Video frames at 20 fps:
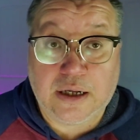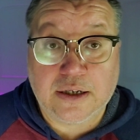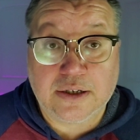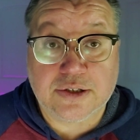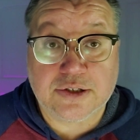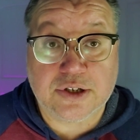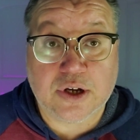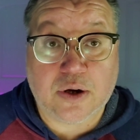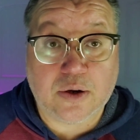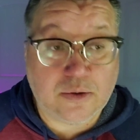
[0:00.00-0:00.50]

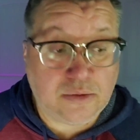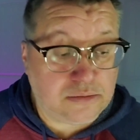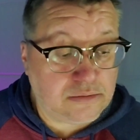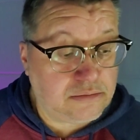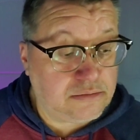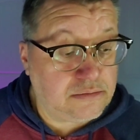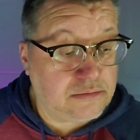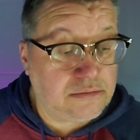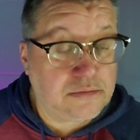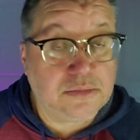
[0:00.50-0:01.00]
So
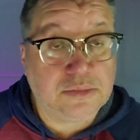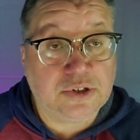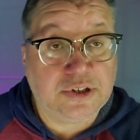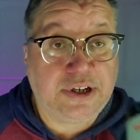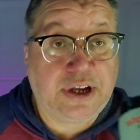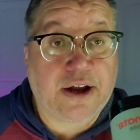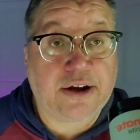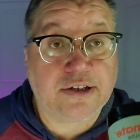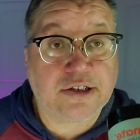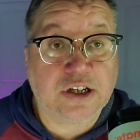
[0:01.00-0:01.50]

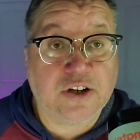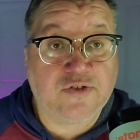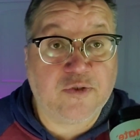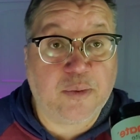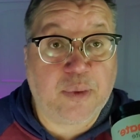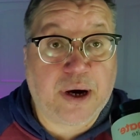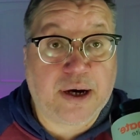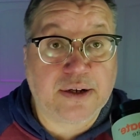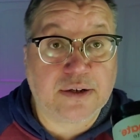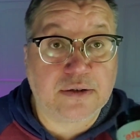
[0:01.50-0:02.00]
get yourself a
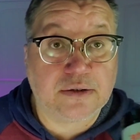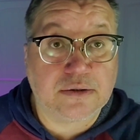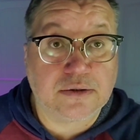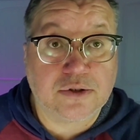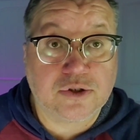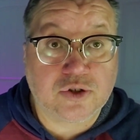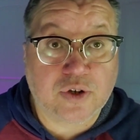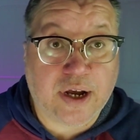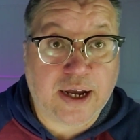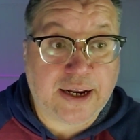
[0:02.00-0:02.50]
bottle,
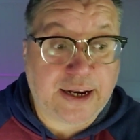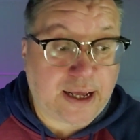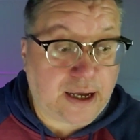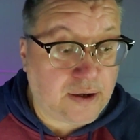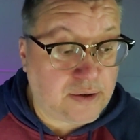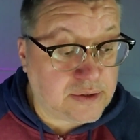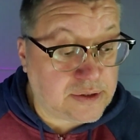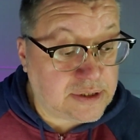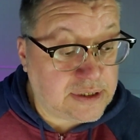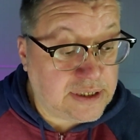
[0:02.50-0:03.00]
try it
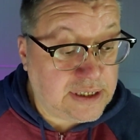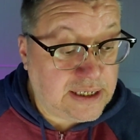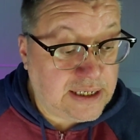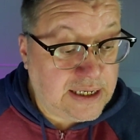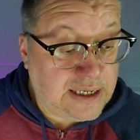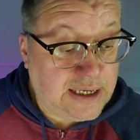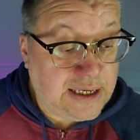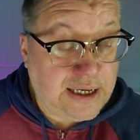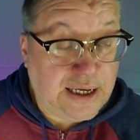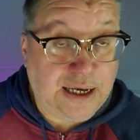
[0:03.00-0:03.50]
out.
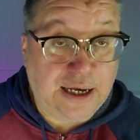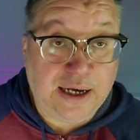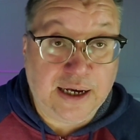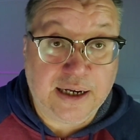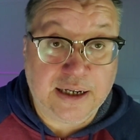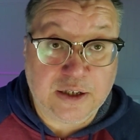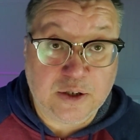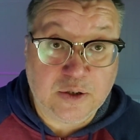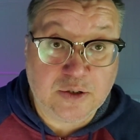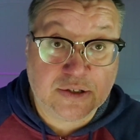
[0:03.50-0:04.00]

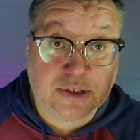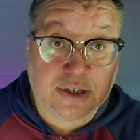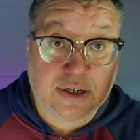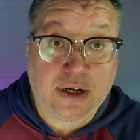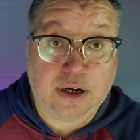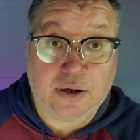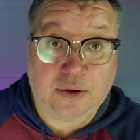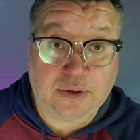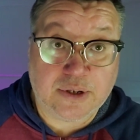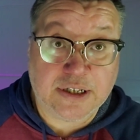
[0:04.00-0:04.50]
Uh, use the
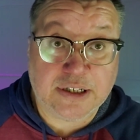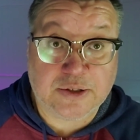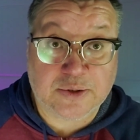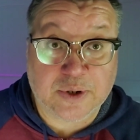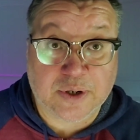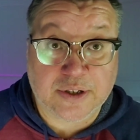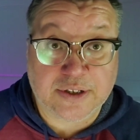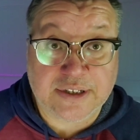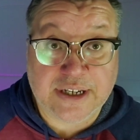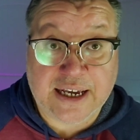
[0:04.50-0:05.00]
code
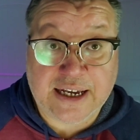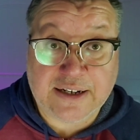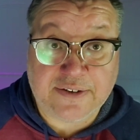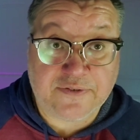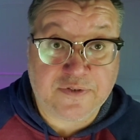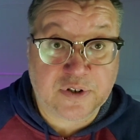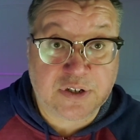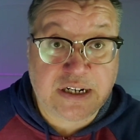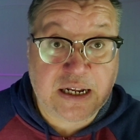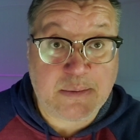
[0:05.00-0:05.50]
Israel10
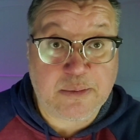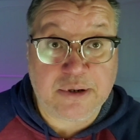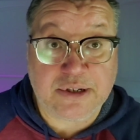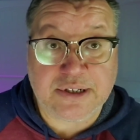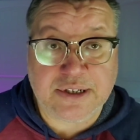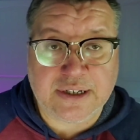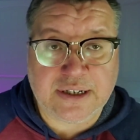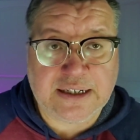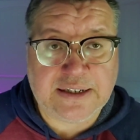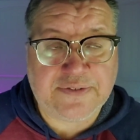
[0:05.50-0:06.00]
for
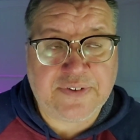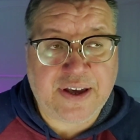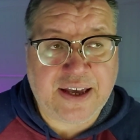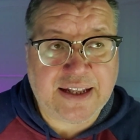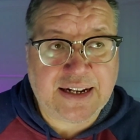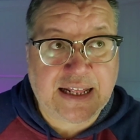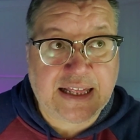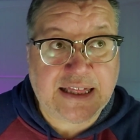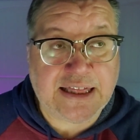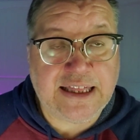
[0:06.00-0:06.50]
10% off,
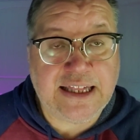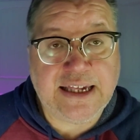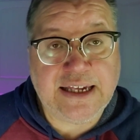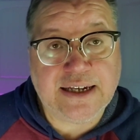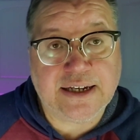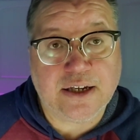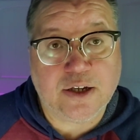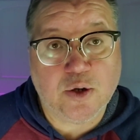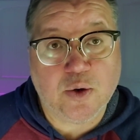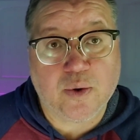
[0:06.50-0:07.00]
and I
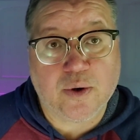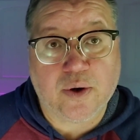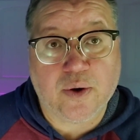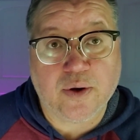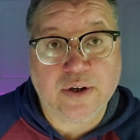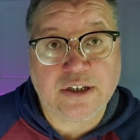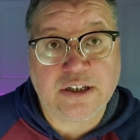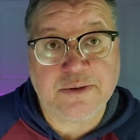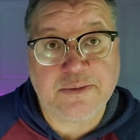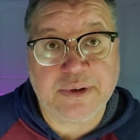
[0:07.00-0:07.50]
think you are
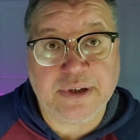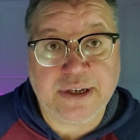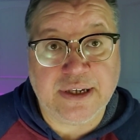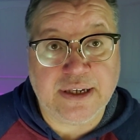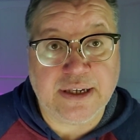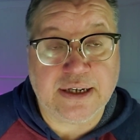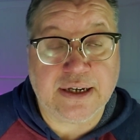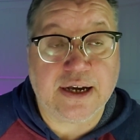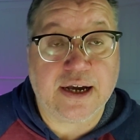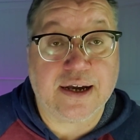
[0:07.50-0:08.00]
going to
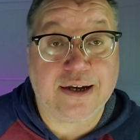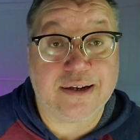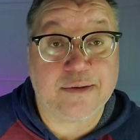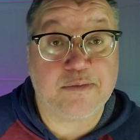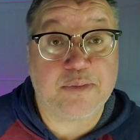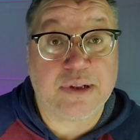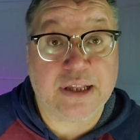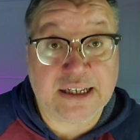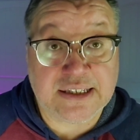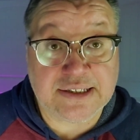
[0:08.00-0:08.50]
be uh,
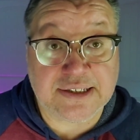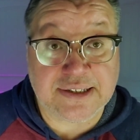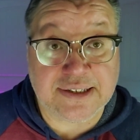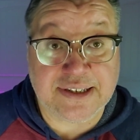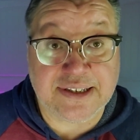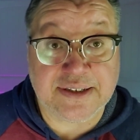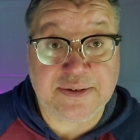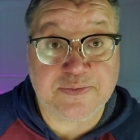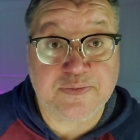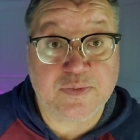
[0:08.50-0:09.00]

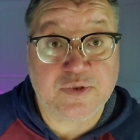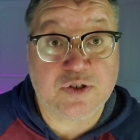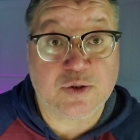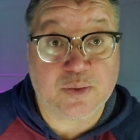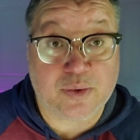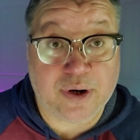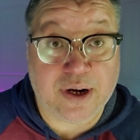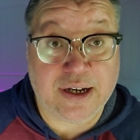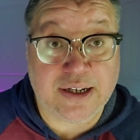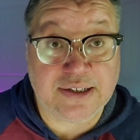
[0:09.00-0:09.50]
pleasantly
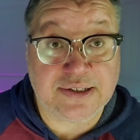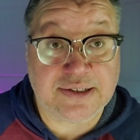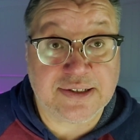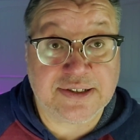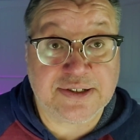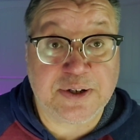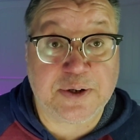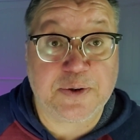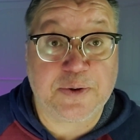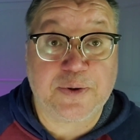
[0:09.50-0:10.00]
surprised.
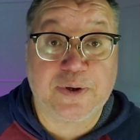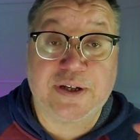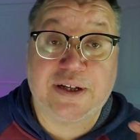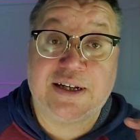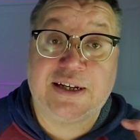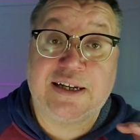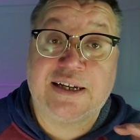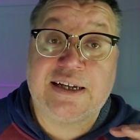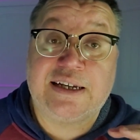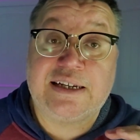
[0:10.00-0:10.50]
So
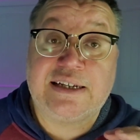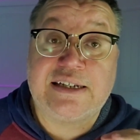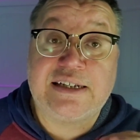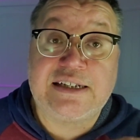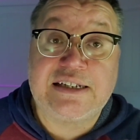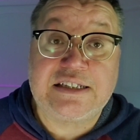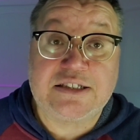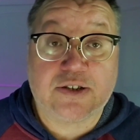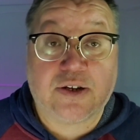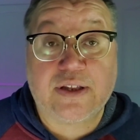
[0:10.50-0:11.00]

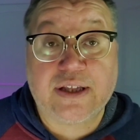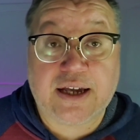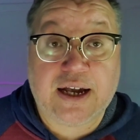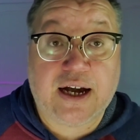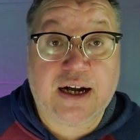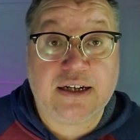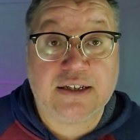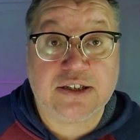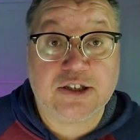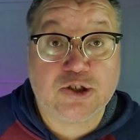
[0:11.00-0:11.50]
that's all I
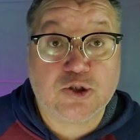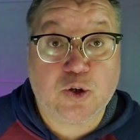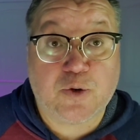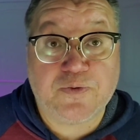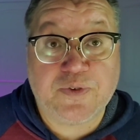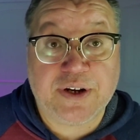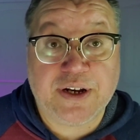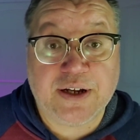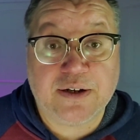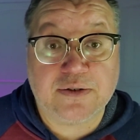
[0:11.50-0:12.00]
got. Short
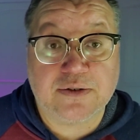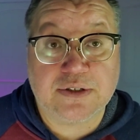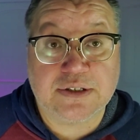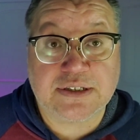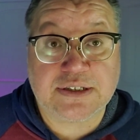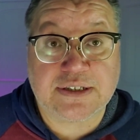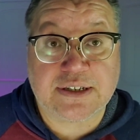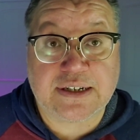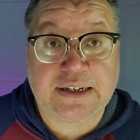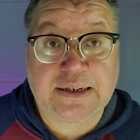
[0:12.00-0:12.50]
video
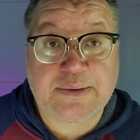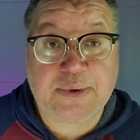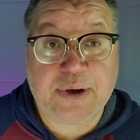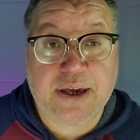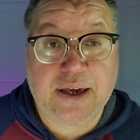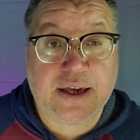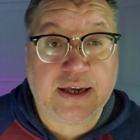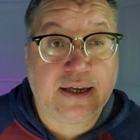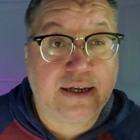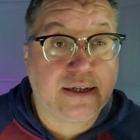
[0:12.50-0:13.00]
this time,
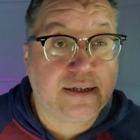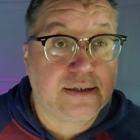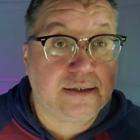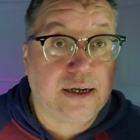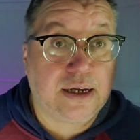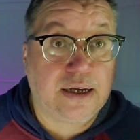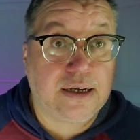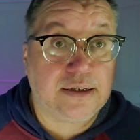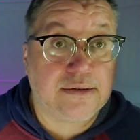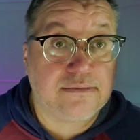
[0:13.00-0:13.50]
and
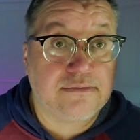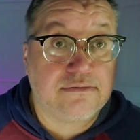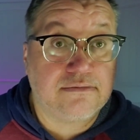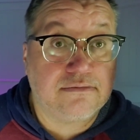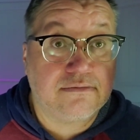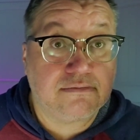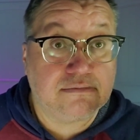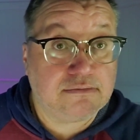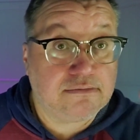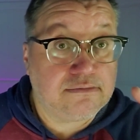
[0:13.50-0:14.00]
um,
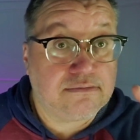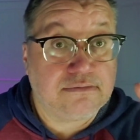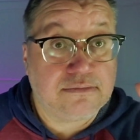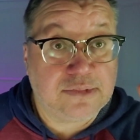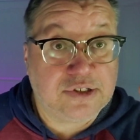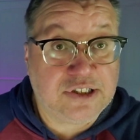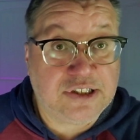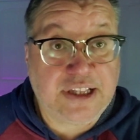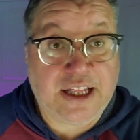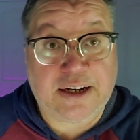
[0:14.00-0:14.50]

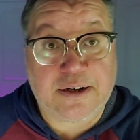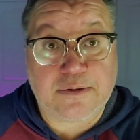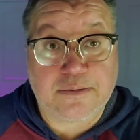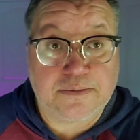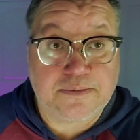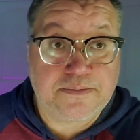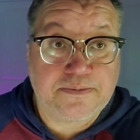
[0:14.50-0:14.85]
see you later.